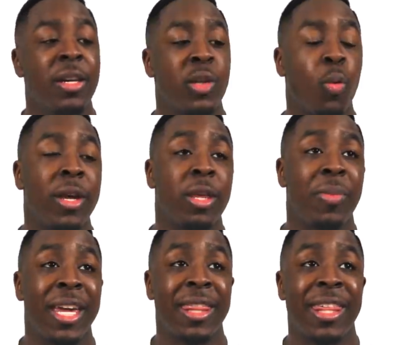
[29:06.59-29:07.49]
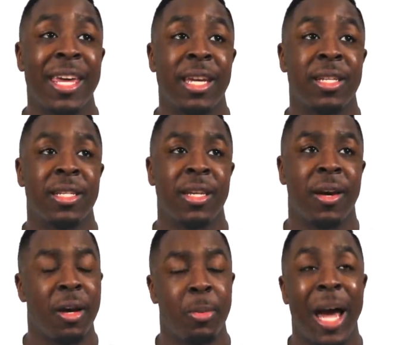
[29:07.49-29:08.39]
So one of the main things
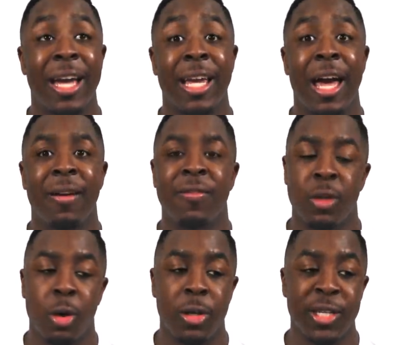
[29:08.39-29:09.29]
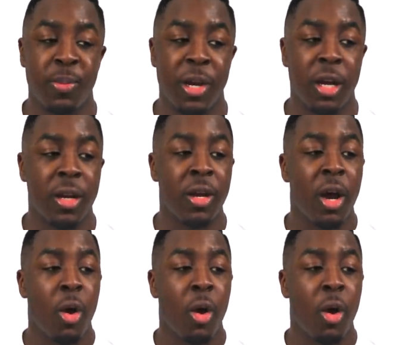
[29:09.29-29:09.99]
um, I got from the Holy Spirit